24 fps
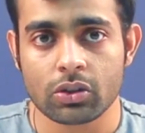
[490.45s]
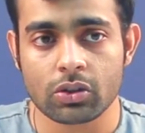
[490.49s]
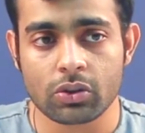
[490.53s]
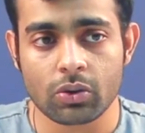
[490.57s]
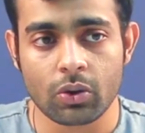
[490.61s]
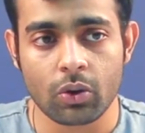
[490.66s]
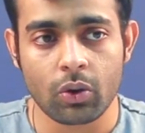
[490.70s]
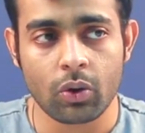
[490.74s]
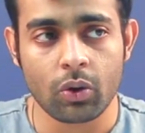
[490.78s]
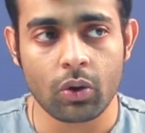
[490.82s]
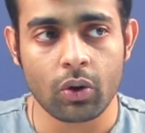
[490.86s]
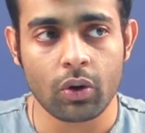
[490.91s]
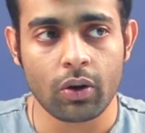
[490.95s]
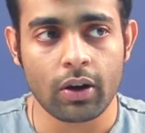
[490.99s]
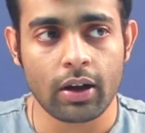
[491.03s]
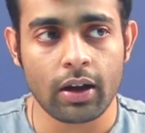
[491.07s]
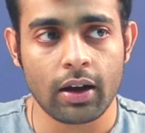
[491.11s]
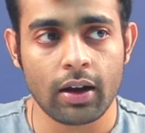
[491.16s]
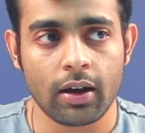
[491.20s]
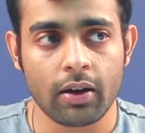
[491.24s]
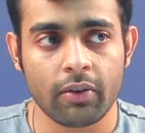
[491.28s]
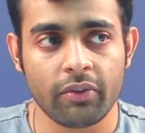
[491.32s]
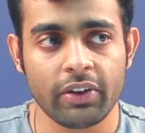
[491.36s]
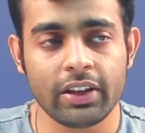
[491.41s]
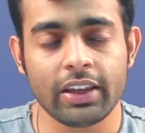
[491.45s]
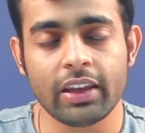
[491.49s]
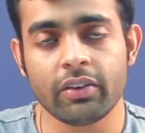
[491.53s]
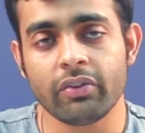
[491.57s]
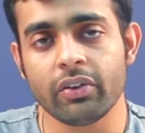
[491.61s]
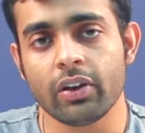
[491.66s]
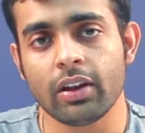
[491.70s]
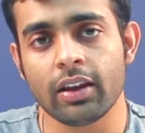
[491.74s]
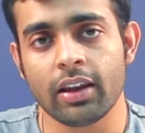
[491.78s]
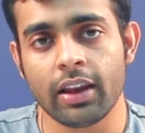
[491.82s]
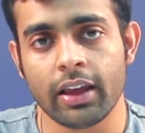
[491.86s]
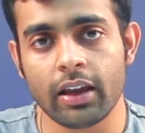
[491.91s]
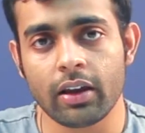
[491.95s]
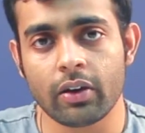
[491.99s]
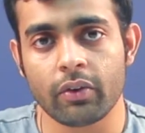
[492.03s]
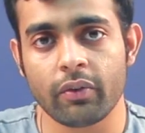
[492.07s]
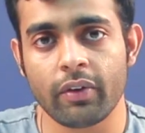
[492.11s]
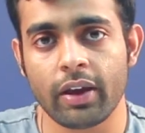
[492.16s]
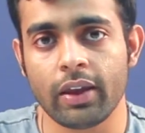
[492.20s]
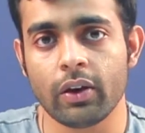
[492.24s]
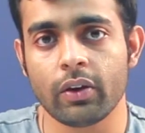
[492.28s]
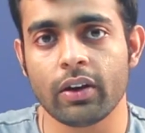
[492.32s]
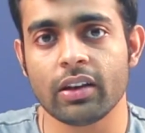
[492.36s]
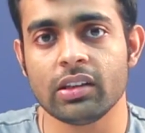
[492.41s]
So we'll give you a link
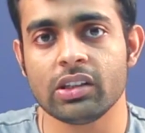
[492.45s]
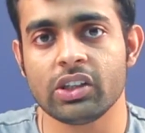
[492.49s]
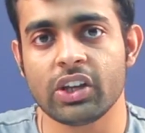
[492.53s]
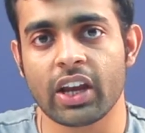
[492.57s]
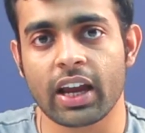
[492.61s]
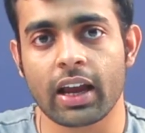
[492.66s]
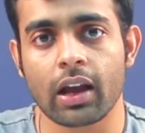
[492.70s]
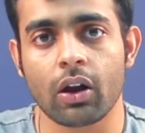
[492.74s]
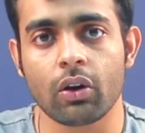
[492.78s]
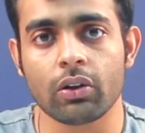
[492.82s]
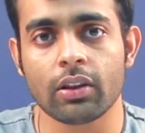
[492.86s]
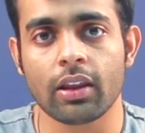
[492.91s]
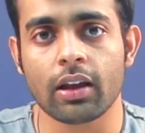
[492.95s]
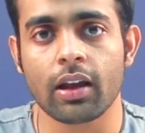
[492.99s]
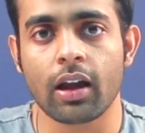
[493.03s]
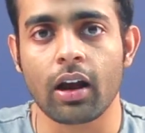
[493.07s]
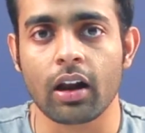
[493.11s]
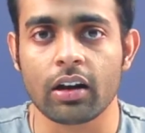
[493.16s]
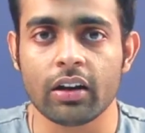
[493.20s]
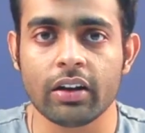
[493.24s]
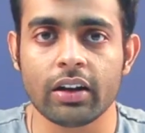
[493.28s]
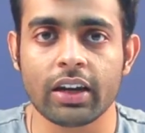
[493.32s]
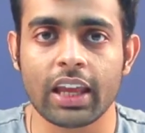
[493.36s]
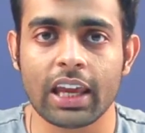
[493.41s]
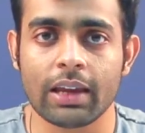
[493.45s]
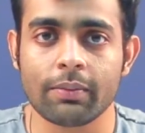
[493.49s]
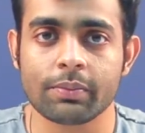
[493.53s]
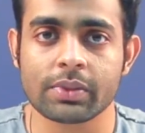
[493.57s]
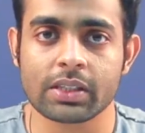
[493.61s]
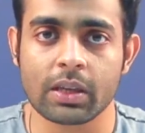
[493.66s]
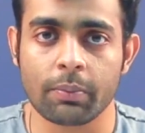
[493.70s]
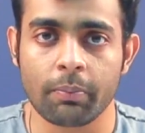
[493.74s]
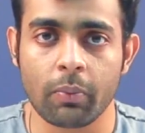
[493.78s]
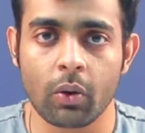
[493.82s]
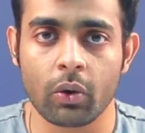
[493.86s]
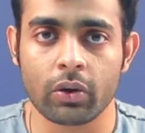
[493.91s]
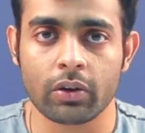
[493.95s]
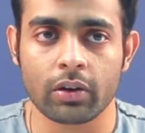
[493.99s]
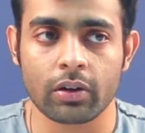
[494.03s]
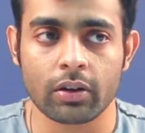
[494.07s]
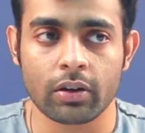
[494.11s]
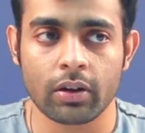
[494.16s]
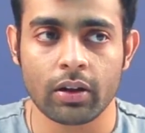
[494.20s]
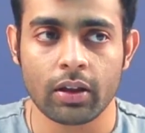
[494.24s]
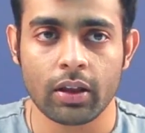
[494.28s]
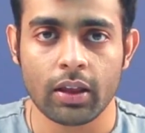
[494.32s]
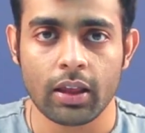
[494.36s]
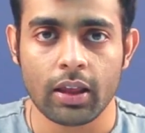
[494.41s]
where you can check out the current games
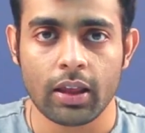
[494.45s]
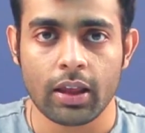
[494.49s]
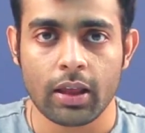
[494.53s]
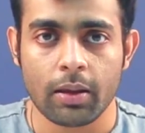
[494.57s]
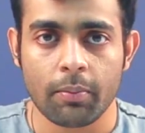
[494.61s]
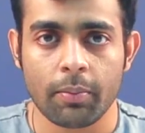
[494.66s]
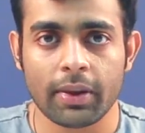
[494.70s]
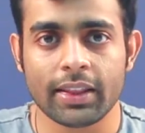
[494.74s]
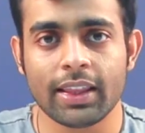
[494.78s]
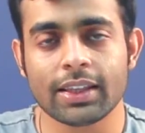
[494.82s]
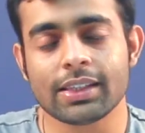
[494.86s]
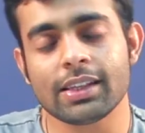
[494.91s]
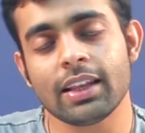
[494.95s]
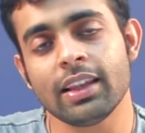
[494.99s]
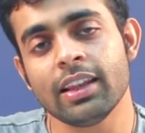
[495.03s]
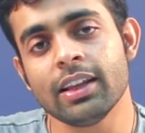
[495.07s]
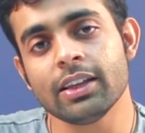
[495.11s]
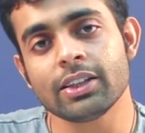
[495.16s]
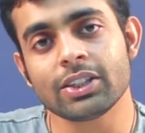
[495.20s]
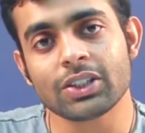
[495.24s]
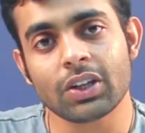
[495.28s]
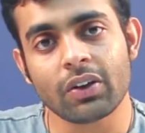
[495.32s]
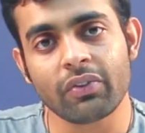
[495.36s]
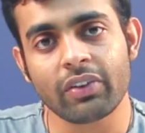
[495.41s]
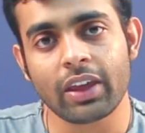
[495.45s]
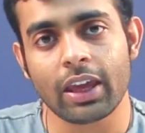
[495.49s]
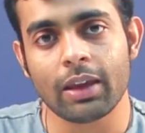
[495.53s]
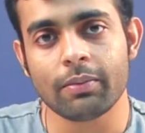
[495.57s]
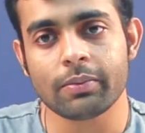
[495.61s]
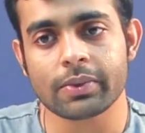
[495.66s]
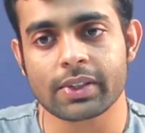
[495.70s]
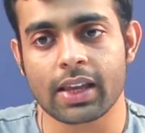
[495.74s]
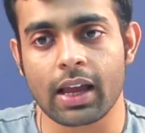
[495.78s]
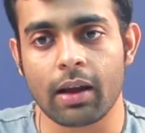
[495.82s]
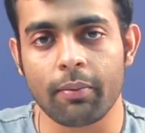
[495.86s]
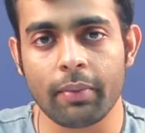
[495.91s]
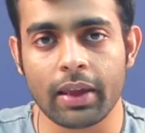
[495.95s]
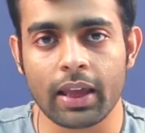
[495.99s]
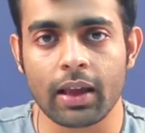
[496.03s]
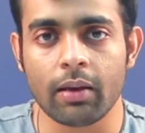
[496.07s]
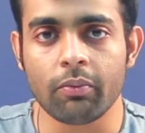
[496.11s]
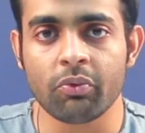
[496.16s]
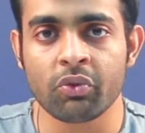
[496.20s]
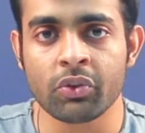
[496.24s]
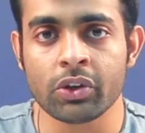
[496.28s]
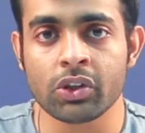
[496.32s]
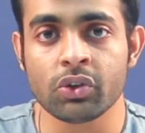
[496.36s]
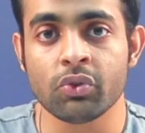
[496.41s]
supported. But there's a list of games coming
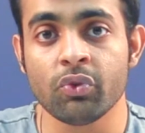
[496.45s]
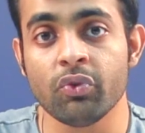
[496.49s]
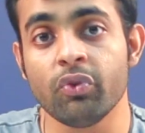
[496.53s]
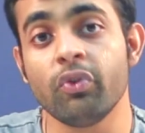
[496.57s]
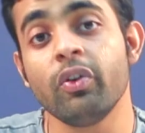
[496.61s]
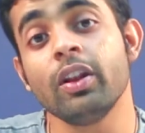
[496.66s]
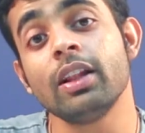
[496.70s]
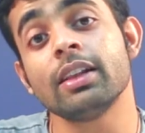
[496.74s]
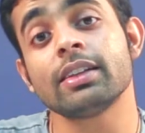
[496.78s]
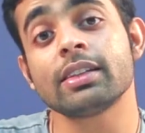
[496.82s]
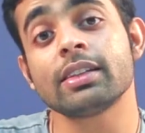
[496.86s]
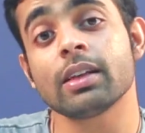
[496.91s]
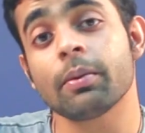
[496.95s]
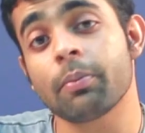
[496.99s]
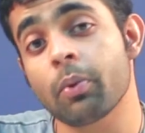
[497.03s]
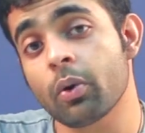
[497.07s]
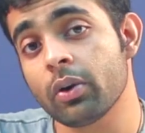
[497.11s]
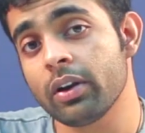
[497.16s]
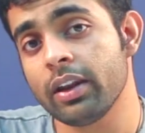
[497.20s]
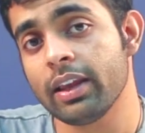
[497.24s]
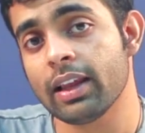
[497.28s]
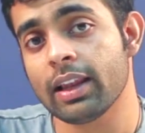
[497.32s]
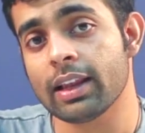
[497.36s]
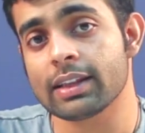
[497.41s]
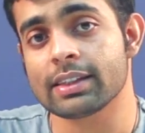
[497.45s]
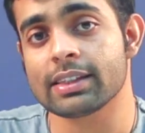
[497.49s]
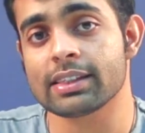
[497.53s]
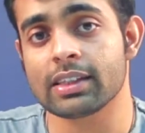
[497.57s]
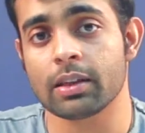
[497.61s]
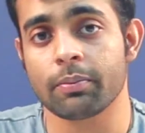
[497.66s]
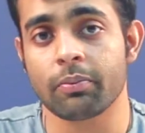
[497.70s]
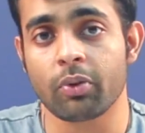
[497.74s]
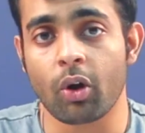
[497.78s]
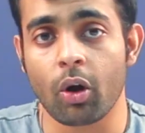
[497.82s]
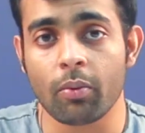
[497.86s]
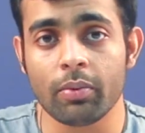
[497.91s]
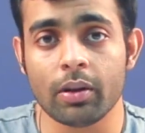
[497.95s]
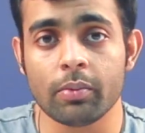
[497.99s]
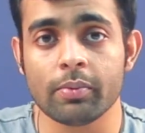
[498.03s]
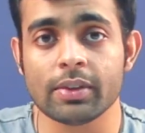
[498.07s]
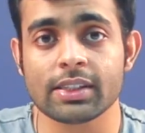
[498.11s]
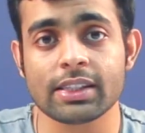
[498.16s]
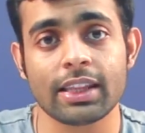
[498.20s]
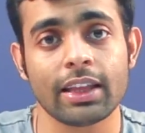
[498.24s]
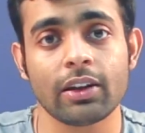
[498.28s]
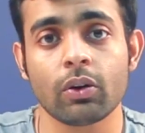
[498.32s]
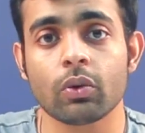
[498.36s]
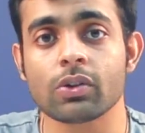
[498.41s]
up which will support DLSS. The problem
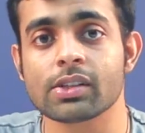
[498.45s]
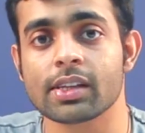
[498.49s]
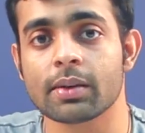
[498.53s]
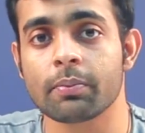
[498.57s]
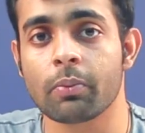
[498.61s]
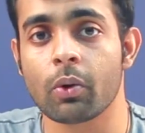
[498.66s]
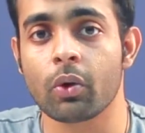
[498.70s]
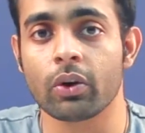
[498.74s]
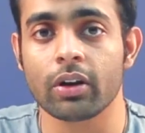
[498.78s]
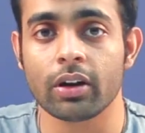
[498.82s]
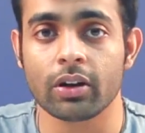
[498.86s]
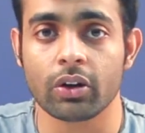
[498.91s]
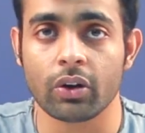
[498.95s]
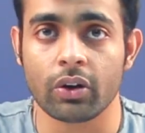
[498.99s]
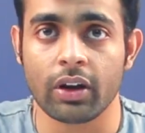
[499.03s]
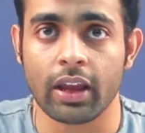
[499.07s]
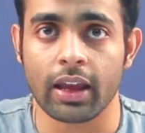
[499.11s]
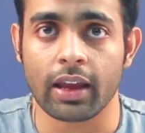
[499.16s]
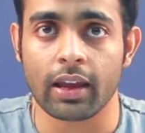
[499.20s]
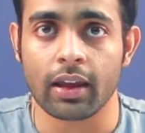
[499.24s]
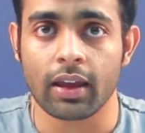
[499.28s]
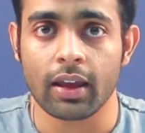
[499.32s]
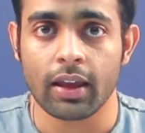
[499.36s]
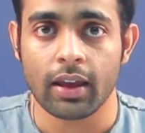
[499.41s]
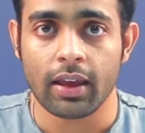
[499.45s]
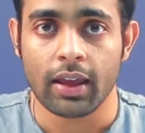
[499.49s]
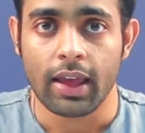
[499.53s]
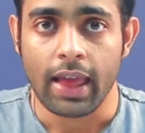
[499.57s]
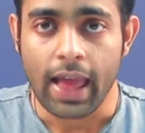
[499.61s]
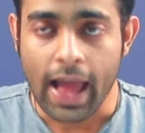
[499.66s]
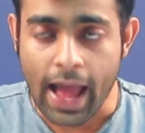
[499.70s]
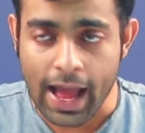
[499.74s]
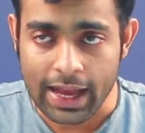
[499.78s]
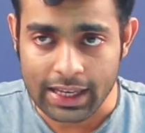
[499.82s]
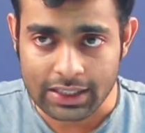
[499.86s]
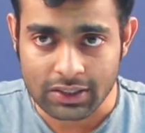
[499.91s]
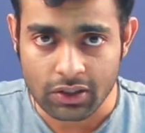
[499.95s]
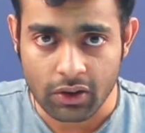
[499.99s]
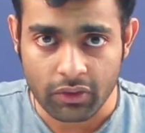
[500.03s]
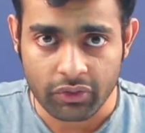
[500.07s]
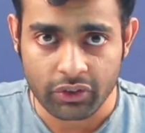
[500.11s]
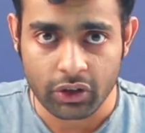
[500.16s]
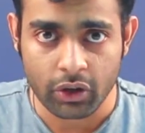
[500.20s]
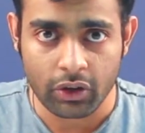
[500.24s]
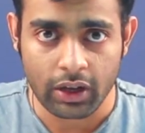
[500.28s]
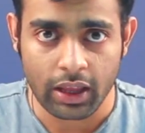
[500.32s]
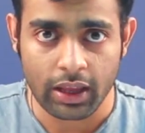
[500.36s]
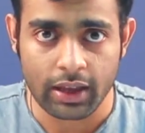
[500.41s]
is they don't support it today. As
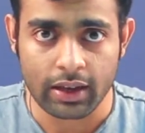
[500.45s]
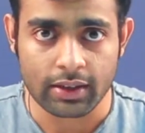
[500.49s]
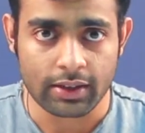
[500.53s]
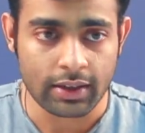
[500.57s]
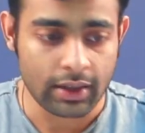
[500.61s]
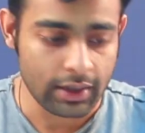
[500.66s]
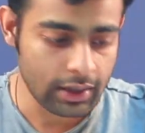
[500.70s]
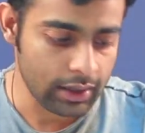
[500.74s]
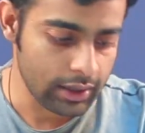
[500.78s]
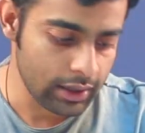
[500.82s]
of today,